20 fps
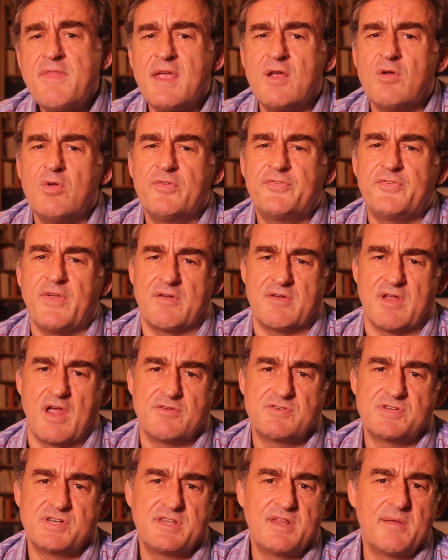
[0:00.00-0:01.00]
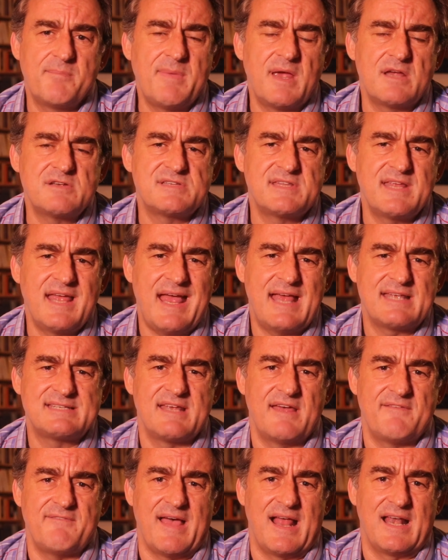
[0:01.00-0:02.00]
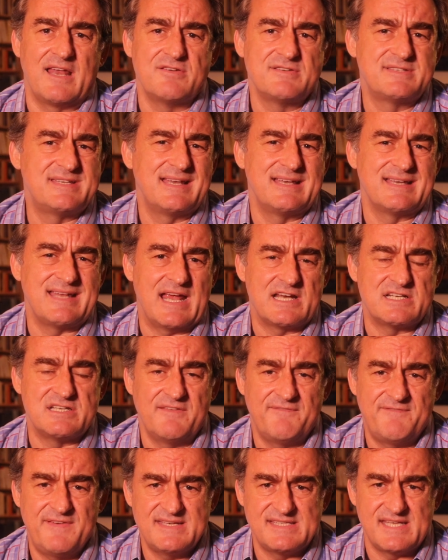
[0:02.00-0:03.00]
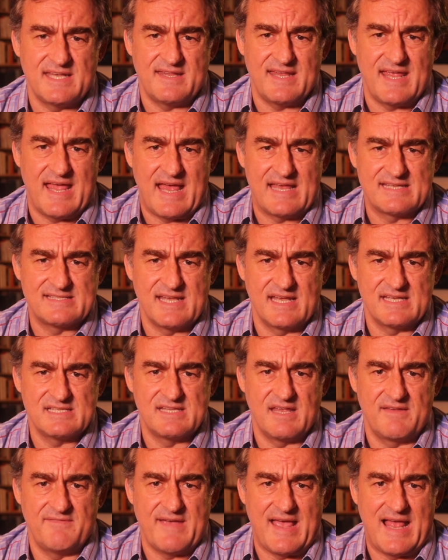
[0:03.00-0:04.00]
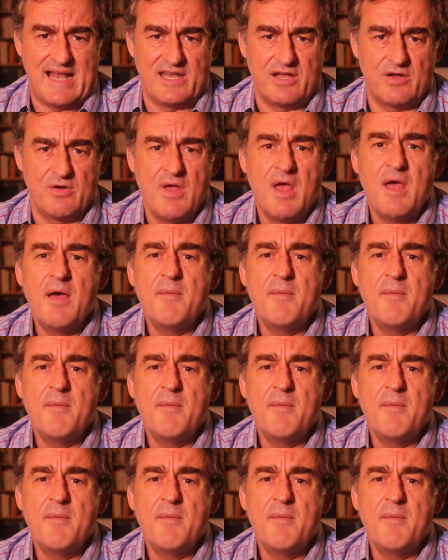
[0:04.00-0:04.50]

They also noted that most of the asset values didn't actually visit the assets they value,